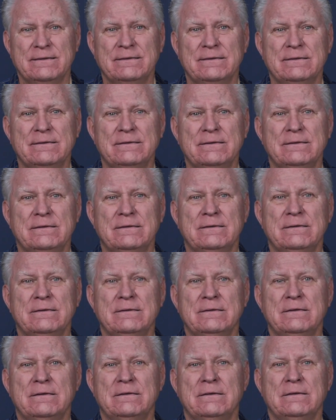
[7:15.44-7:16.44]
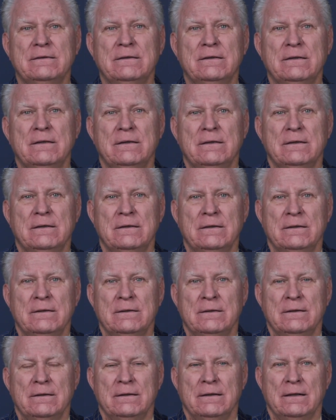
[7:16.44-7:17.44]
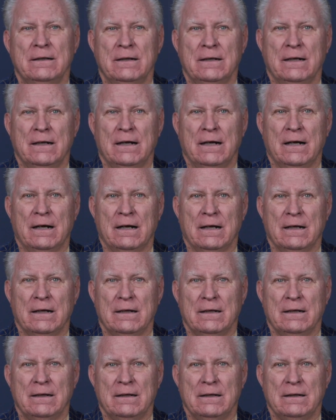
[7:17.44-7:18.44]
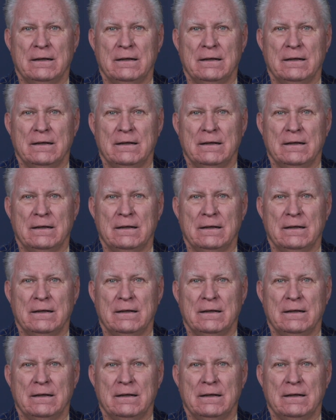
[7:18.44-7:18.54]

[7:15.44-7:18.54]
Nobody speaks.